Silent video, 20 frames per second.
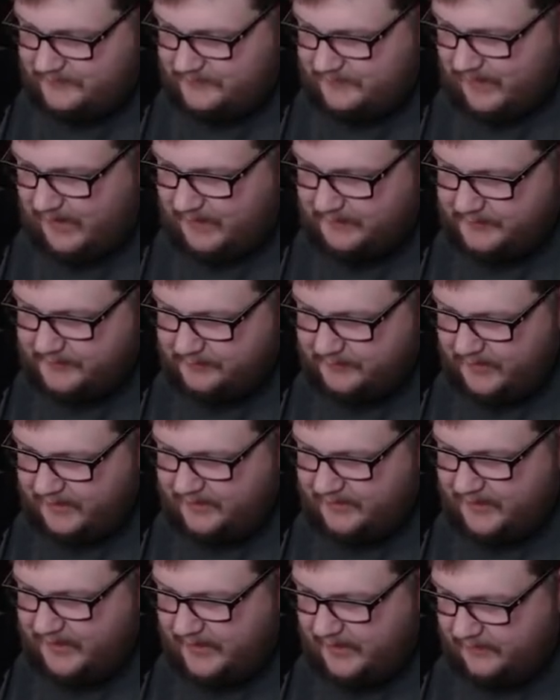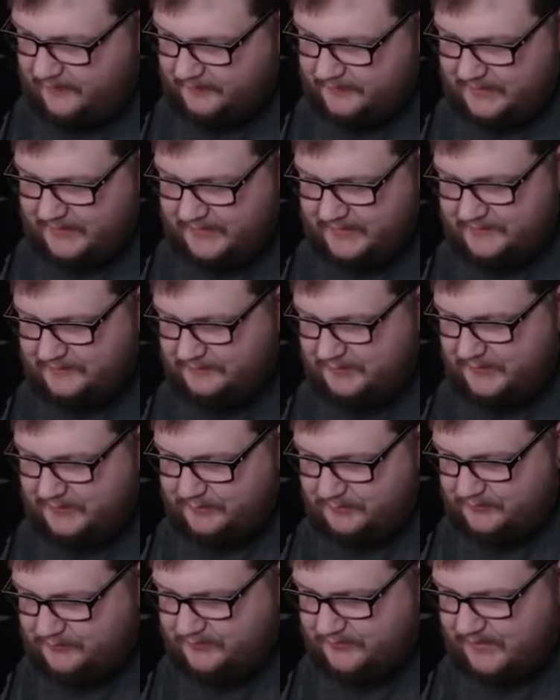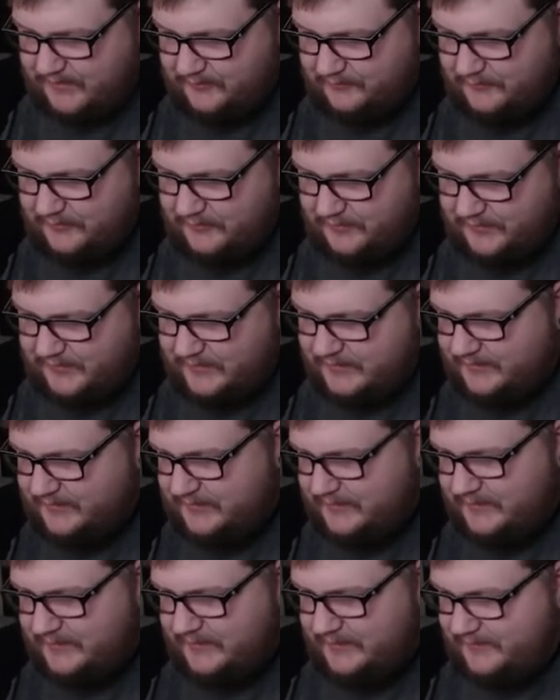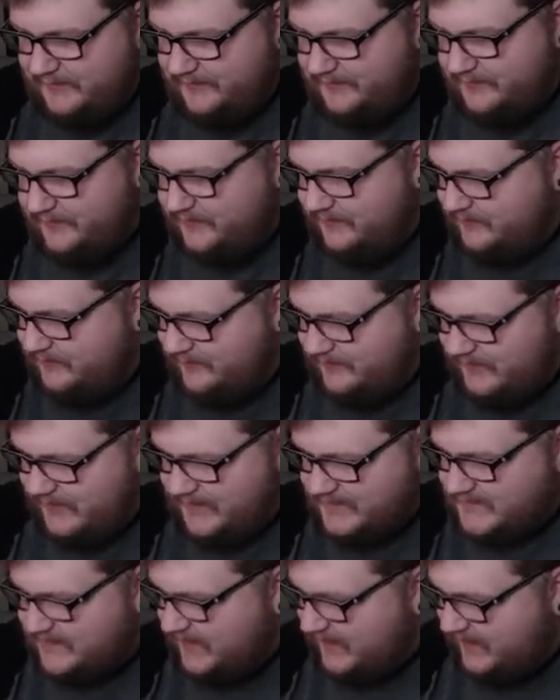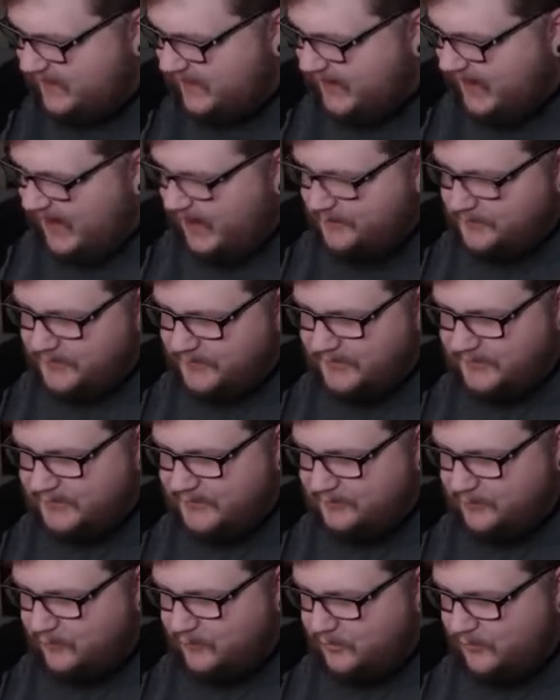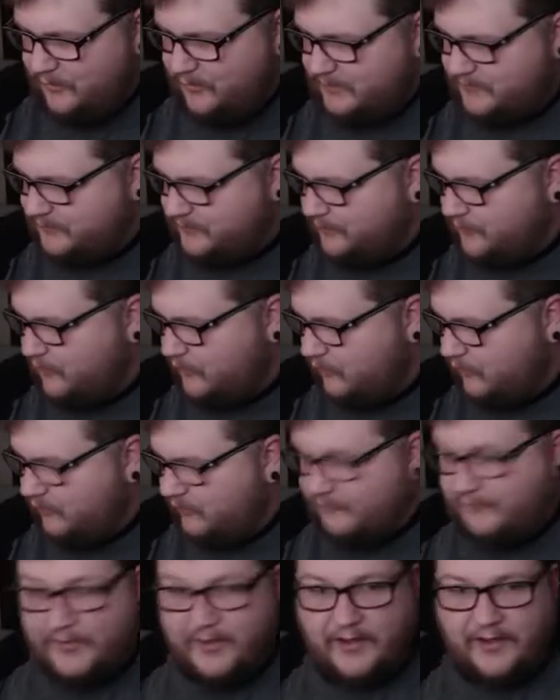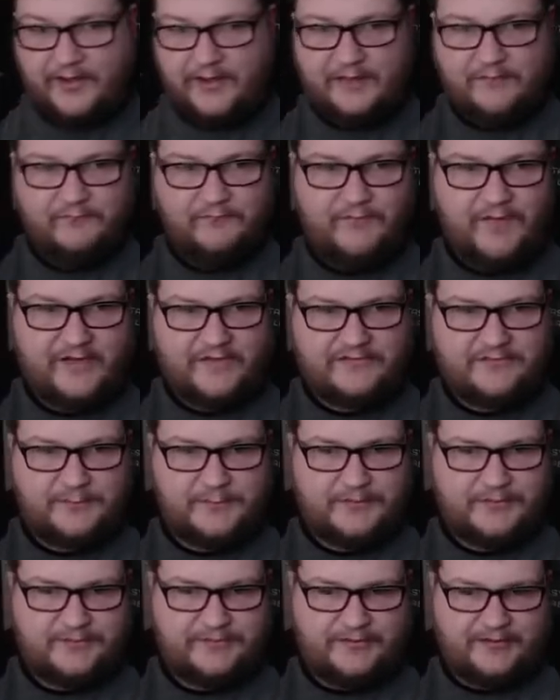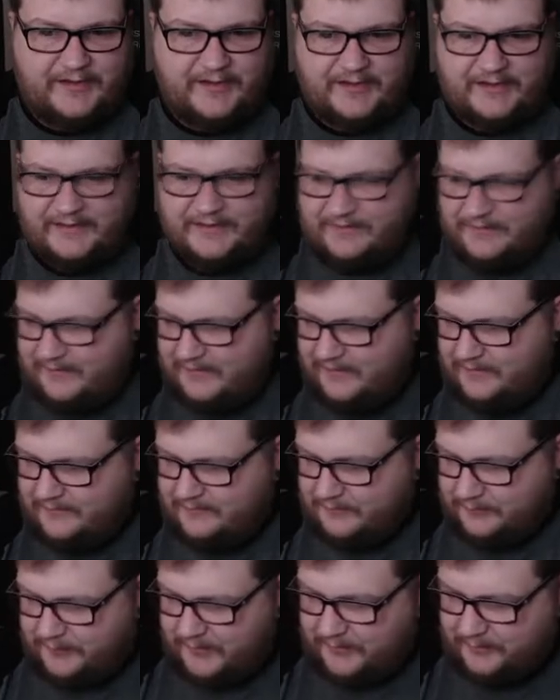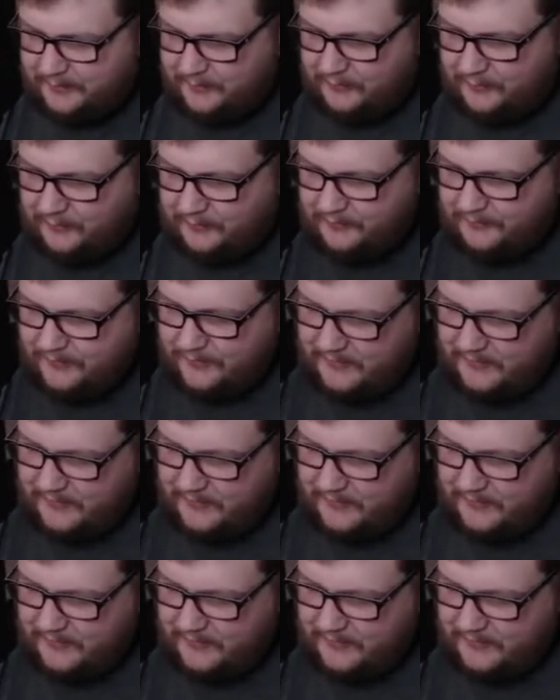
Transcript: hobby right now, and people's not really. It's not a hobby anymore. It's more of an investment thing to people,